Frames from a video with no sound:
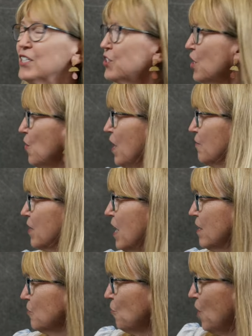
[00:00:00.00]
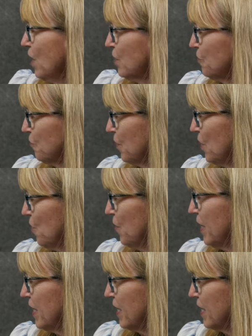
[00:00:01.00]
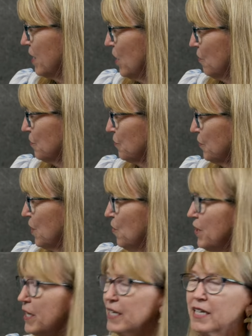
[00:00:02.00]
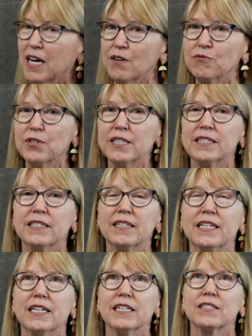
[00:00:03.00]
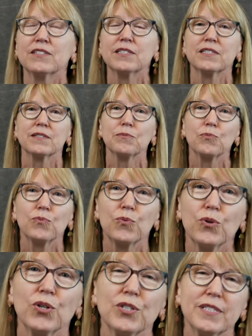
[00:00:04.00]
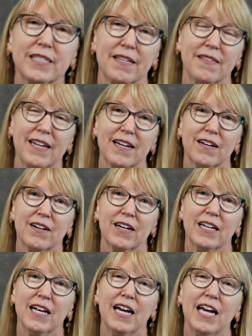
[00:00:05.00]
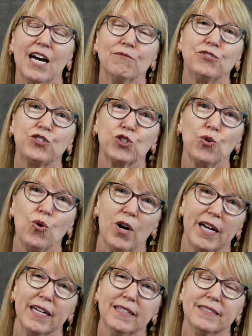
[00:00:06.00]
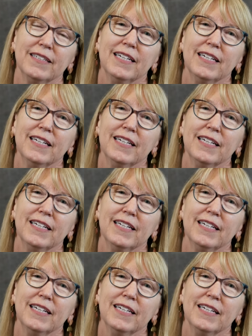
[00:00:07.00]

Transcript: So I've got water flowing and overflowing, and I've written in a words in there, and I have joy,